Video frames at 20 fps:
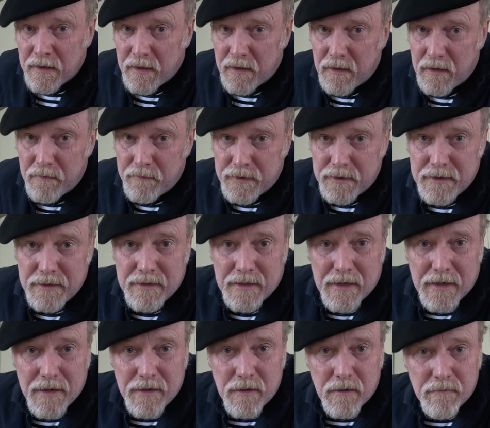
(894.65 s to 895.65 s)
You need a
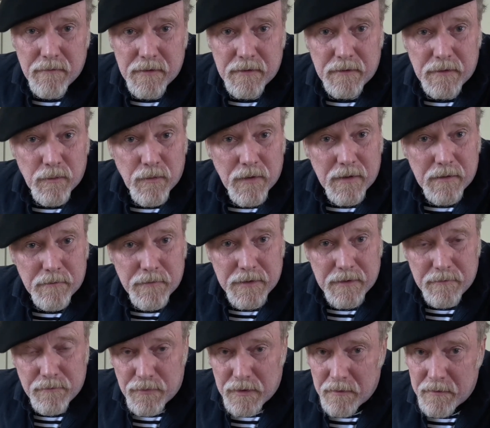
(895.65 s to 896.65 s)
hot oven. You want to be
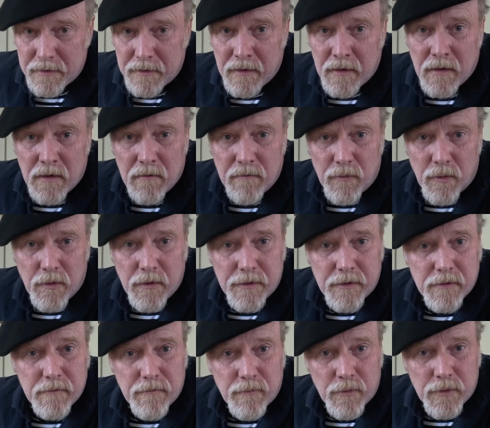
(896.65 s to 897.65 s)
probably
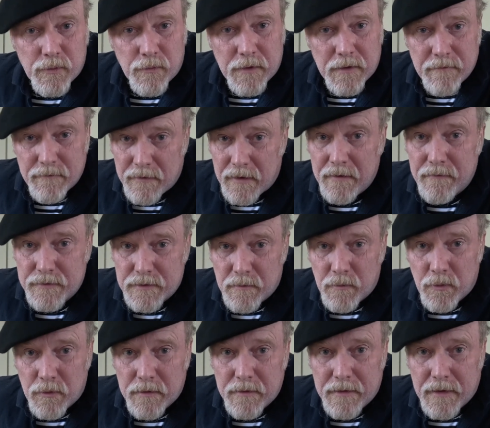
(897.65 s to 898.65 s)
400, 425,
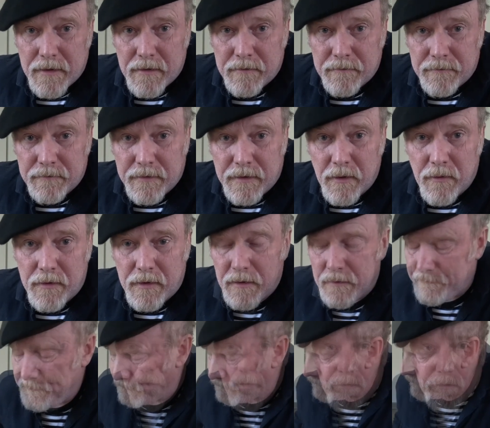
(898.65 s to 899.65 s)
somewhere in that area.
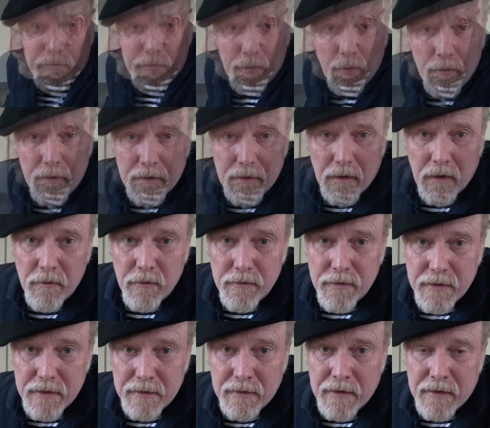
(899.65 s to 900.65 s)
Now, the only other
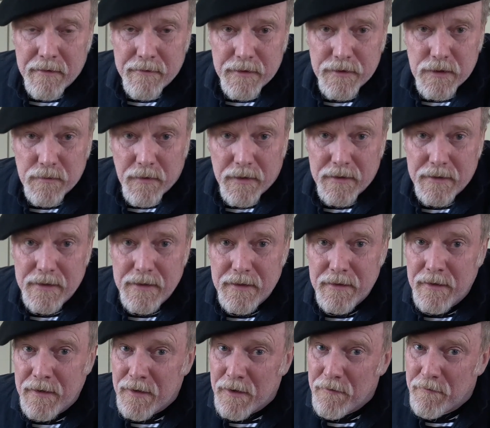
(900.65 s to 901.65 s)
thing that you might
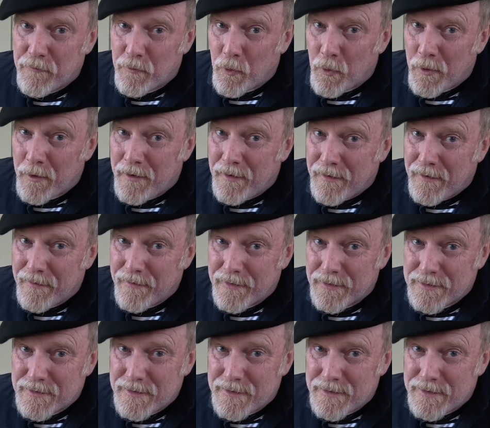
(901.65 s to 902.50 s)
need for this